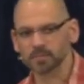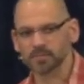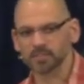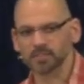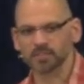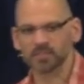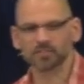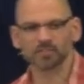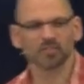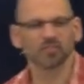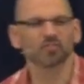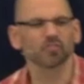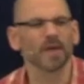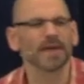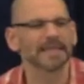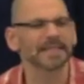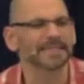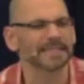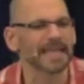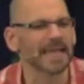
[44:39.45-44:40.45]
She says, just
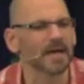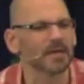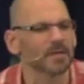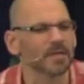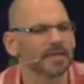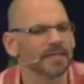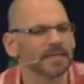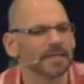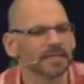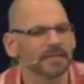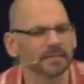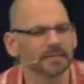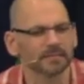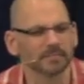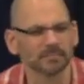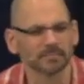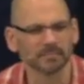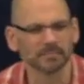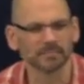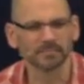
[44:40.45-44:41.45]
write it down, honey.
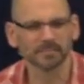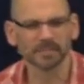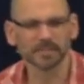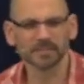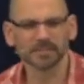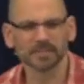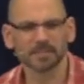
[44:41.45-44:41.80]
Is